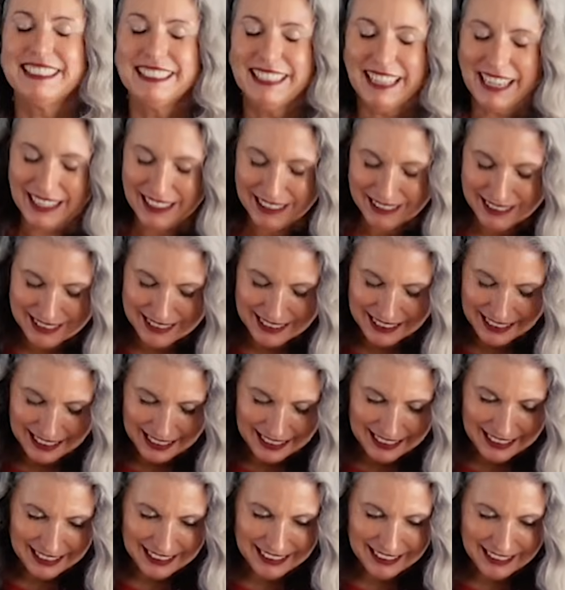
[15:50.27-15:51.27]
Yes,
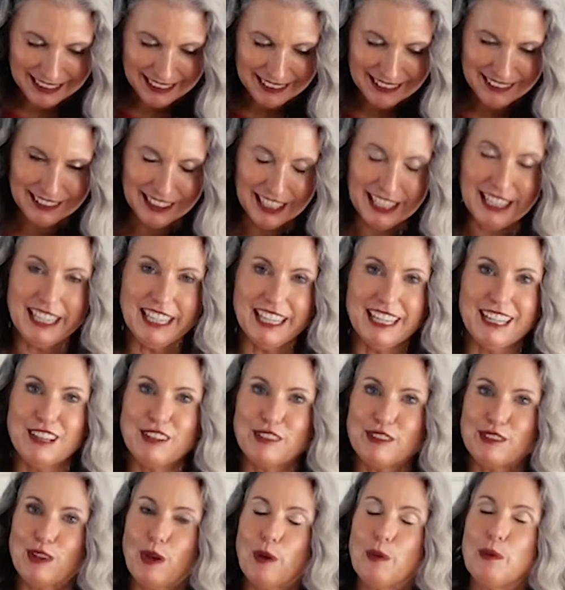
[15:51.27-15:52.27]
it is linen,
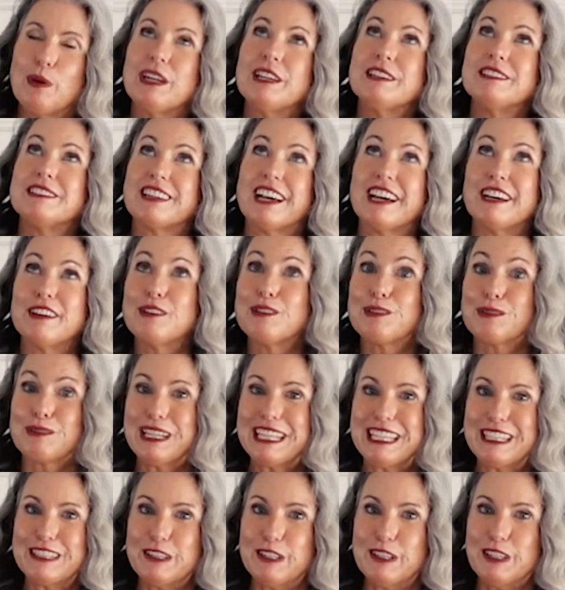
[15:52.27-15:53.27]
so it does
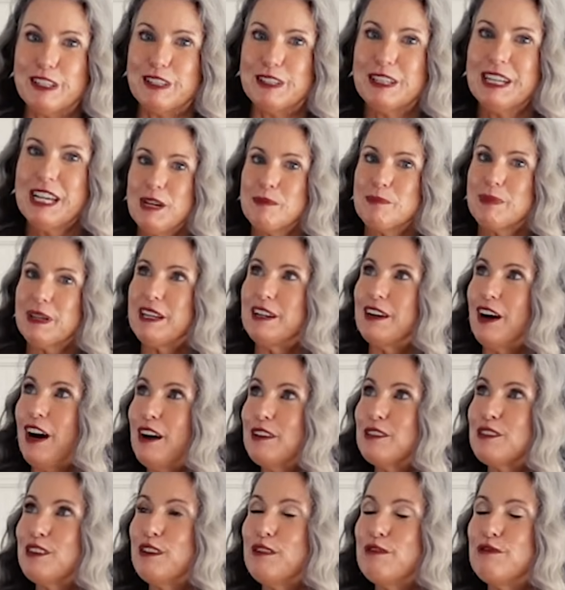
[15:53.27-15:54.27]
wrinkle, but it
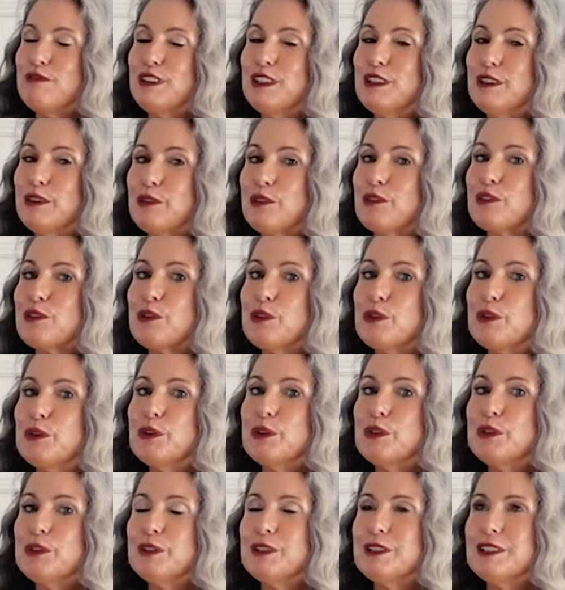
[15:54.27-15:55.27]
also feels
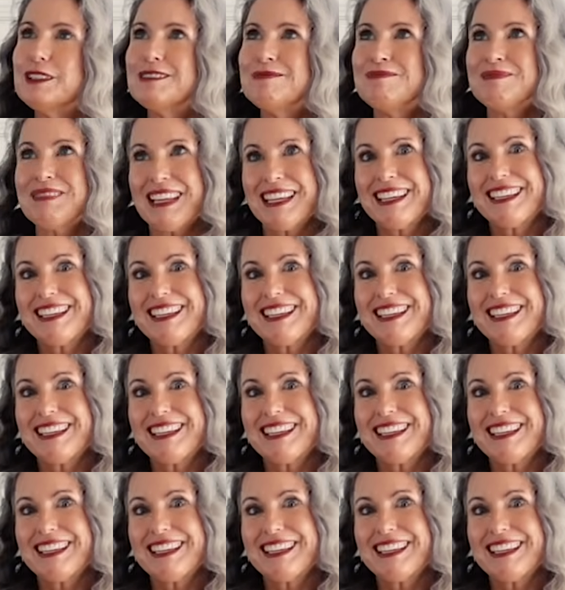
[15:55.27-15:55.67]
cool,